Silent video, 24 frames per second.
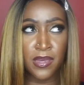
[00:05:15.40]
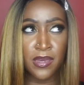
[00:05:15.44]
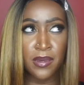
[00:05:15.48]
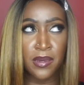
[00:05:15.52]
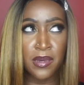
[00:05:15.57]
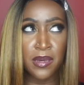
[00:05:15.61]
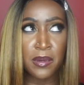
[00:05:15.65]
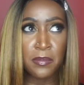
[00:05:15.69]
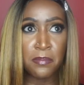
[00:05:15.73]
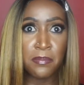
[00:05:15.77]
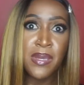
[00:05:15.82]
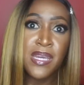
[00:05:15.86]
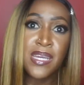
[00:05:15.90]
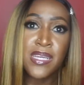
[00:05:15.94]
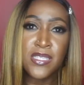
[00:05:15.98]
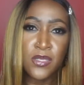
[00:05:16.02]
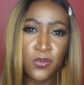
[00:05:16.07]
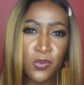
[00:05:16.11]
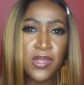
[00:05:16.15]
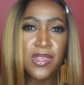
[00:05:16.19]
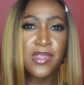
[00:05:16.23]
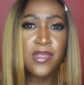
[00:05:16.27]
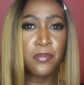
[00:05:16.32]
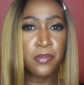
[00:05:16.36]
mixed
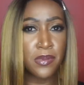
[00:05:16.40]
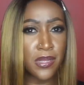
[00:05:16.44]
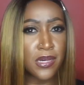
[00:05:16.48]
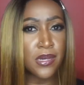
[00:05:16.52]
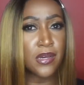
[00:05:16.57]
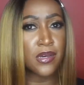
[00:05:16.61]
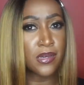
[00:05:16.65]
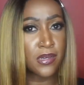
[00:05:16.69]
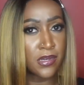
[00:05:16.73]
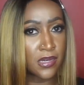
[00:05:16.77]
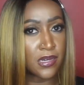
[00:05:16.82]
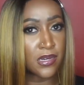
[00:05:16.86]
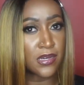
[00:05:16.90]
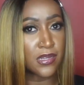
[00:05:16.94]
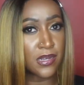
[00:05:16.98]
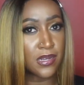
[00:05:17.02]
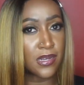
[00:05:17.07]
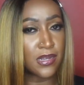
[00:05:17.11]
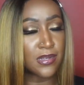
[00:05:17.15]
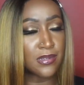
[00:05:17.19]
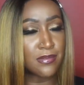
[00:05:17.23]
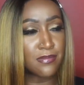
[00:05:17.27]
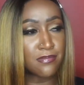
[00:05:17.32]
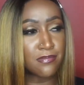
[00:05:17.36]
with the blunt cut.
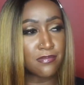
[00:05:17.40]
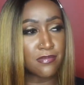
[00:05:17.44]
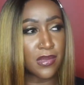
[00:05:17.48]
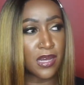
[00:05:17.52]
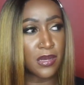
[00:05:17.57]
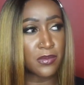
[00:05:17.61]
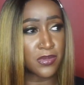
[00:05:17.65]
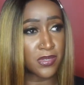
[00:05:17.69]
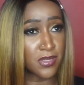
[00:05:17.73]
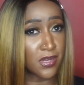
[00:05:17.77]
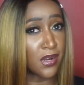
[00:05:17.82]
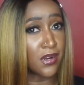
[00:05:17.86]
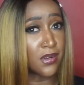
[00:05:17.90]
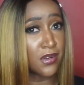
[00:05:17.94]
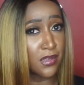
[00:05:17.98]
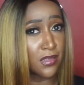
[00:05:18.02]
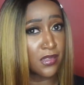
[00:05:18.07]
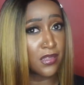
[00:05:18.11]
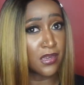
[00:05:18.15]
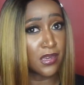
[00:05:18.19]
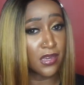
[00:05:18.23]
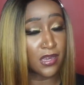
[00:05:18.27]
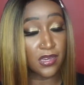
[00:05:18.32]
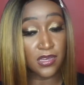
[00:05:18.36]
I'm starting to
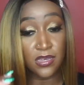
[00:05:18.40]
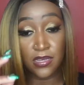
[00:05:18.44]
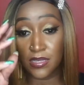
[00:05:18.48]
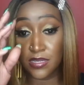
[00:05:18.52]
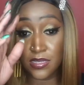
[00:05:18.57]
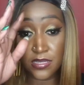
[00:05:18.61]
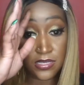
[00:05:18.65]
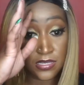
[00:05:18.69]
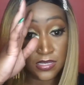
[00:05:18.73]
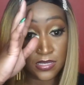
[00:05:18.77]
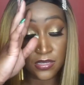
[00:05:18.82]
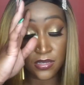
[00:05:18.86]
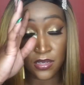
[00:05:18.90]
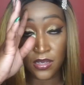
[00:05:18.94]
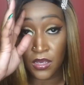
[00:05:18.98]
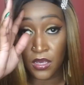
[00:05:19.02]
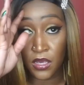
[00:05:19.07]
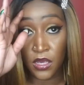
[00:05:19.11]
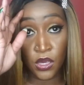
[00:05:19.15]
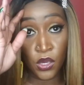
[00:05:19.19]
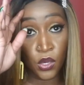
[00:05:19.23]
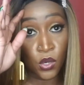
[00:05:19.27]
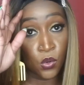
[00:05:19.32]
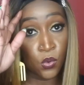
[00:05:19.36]
think, because
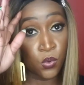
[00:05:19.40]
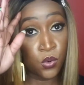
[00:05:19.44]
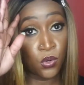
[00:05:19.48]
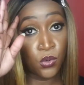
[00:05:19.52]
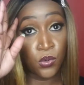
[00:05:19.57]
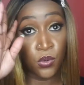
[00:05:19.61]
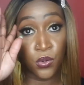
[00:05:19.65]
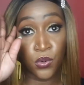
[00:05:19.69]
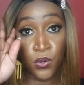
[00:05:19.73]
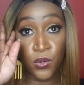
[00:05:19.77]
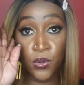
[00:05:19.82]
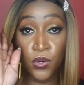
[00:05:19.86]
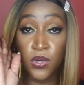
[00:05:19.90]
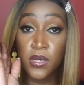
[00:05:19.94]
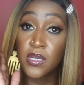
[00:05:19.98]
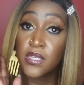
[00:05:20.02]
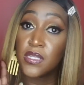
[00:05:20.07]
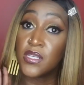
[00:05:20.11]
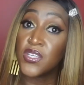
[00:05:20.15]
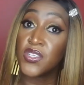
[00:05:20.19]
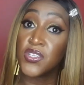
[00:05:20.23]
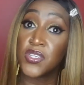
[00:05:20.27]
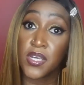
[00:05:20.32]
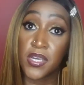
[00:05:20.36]
whew, the
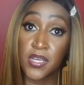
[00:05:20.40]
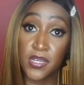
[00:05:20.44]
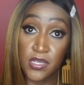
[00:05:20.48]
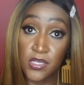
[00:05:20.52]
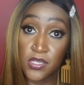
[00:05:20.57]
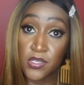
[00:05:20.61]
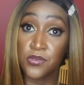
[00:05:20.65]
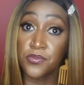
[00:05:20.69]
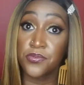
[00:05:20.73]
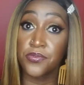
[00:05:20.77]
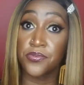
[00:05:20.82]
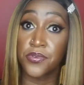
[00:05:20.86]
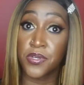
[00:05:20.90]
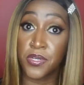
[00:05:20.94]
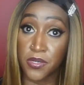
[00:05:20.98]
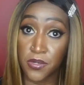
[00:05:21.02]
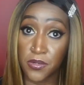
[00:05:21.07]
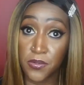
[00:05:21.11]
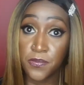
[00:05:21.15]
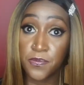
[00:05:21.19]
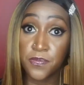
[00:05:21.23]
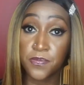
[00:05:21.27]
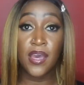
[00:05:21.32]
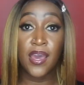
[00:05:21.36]
shedding is real.
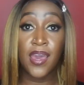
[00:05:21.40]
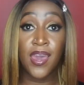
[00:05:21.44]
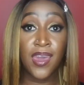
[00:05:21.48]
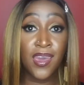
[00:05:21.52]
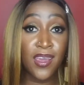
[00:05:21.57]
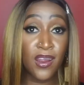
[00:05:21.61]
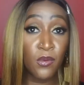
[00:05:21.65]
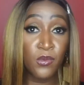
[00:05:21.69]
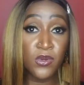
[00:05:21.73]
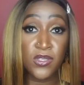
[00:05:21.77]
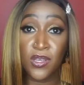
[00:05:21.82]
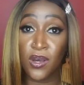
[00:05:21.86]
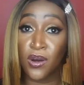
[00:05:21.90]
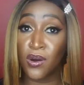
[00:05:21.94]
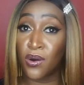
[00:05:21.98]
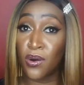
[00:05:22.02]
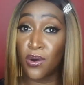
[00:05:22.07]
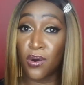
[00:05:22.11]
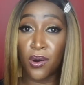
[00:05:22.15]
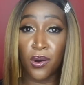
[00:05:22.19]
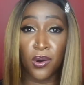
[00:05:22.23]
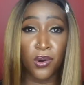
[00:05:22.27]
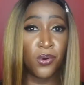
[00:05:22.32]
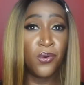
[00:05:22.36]
Hair was all
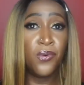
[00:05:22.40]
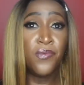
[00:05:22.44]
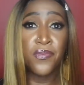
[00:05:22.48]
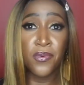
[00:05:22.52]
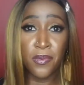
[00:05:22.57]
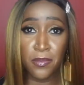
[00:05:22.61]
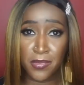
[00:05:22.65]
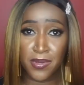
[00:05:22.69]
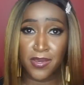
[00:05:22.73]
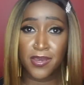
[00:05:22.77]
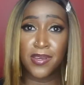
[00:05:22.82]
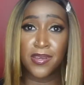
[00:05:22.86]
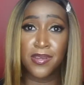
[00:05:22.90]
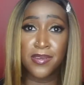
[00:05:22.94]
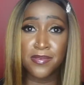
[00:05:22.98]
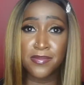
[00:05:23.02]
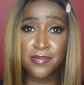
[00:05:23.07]
over me.